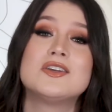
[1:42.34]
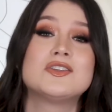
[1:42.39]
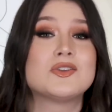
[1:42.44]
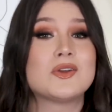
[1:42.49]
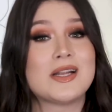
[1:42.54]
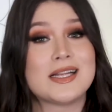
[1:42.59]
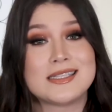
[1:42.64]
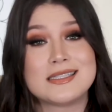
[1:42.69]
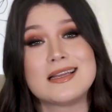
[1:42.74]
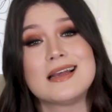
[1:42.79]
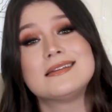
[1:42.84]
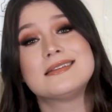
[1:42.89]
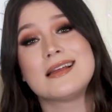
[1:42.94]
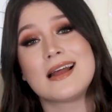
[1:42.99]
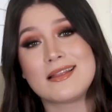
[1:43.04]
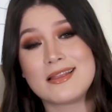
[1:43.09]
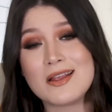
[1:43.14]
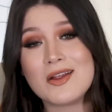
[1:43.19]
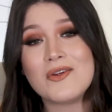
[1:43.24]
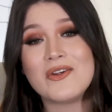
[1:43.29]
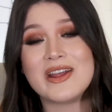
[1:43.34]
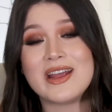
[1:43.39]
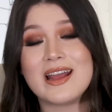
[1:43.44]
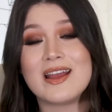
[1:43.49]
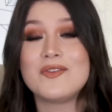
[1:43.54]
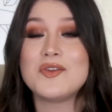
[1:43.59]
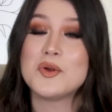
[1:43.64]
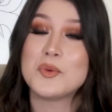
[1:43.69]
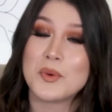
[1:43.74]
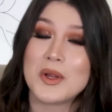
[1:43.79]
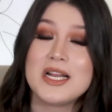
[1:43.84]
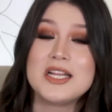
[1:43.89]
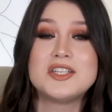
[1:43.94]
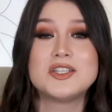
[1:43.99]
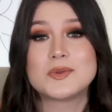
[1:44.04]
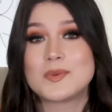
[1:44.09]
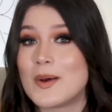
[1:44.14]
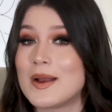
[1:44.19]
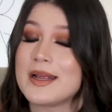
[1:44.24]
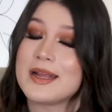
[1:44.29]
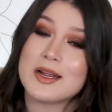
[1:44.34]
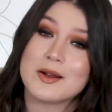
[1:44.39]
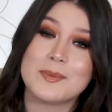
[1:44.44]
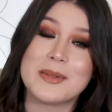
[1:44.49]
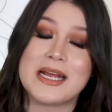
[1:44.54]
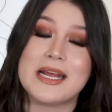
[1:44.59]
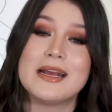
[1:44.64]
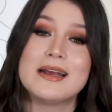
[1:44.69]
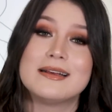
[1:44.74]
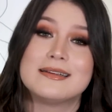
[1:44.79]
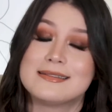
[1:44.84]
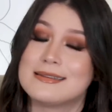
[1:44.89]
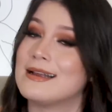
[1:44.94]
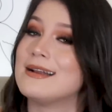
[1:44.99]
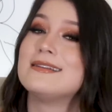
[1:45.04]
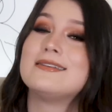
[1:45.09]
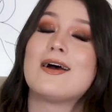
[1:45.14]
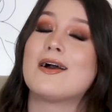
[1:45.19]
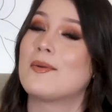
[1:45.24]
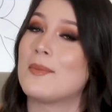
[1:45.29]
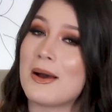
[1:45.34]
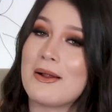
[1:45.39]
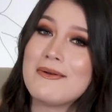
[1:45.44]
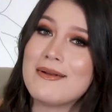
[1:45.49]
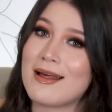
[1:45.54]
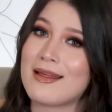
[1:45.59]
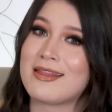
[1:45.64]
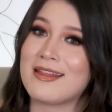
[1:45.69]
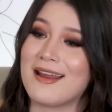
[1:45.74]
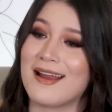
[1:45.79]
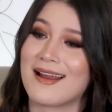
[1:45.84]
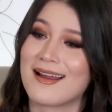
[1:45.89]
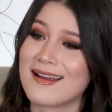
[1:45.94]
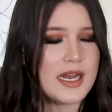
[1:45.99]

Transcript: So let's test that theory. If you really just want to hear me sit and talk about nothing.